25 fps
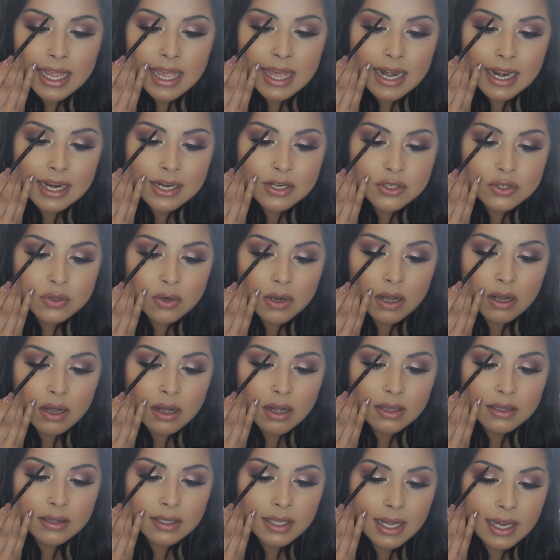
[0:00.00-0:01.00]
and I draw
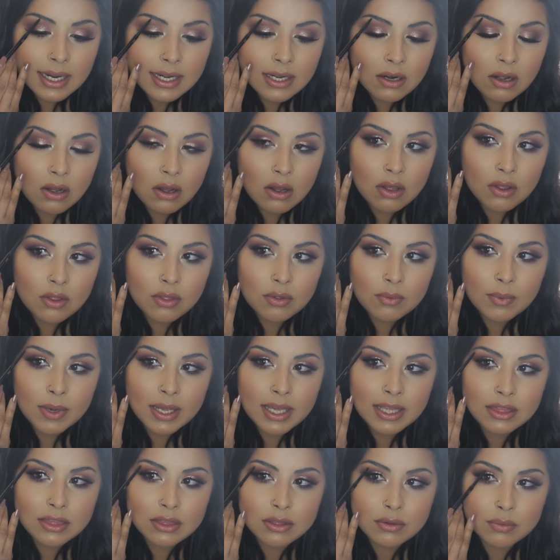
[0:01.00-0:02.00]
a line all the
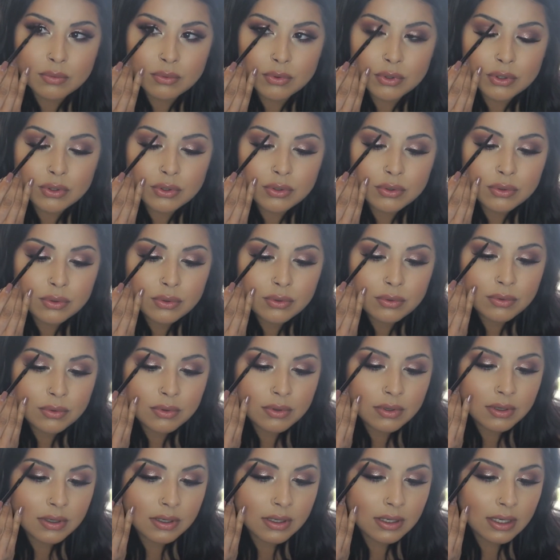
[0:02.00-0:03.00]
way through,
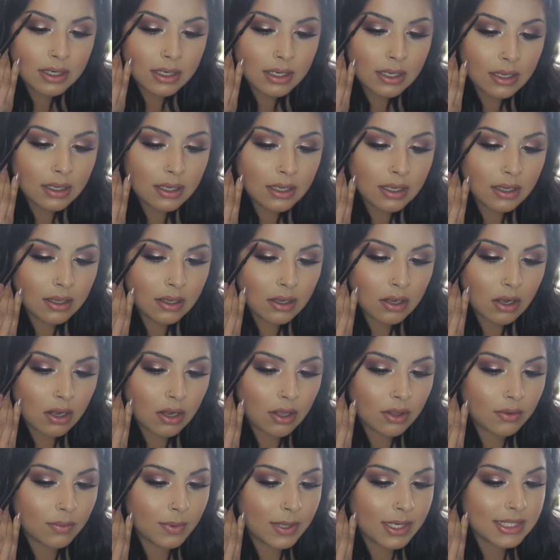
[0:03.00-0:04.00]

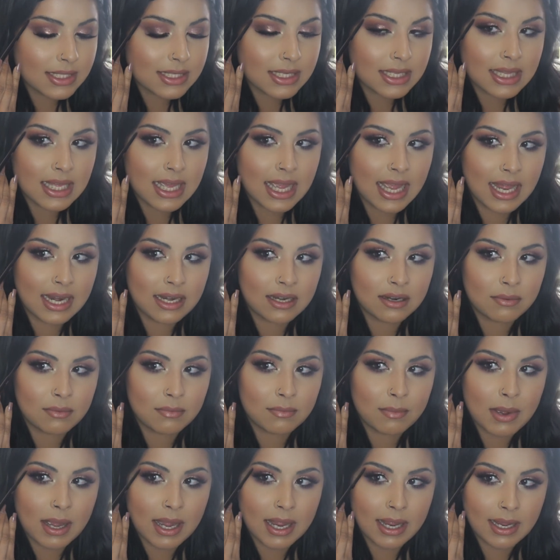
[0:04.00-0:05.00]
all the way to the end
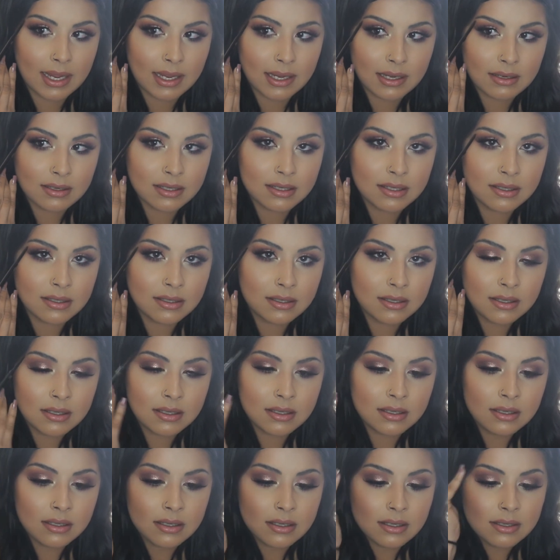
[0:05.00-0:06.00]
of my
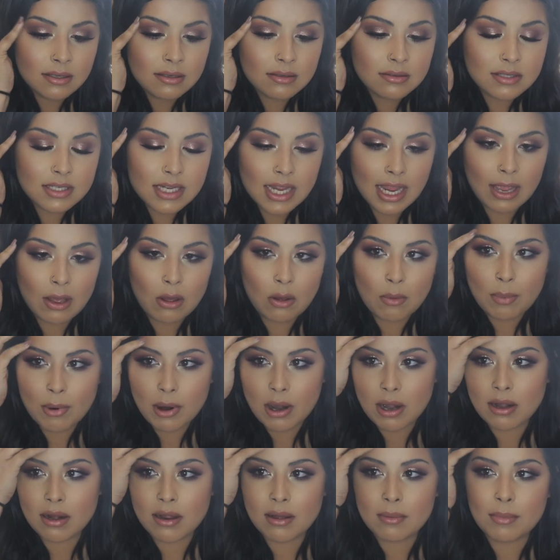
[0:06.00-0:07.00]
tail
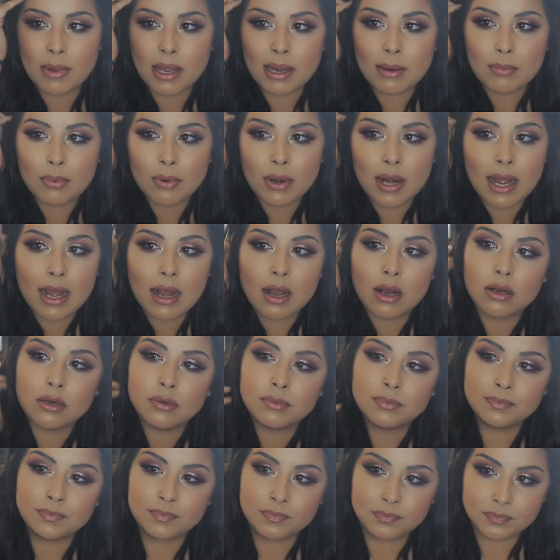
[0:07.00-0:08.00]
part of my
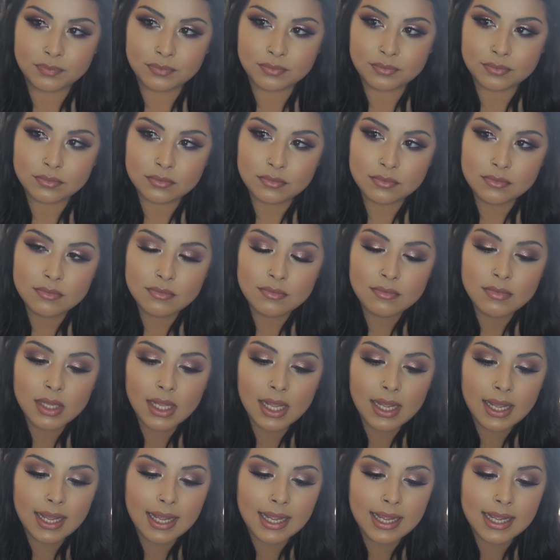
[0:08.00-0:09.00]
brow,
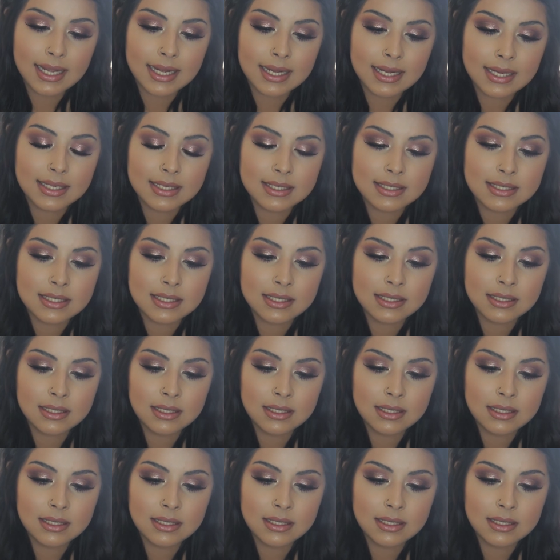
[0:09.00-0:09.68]
and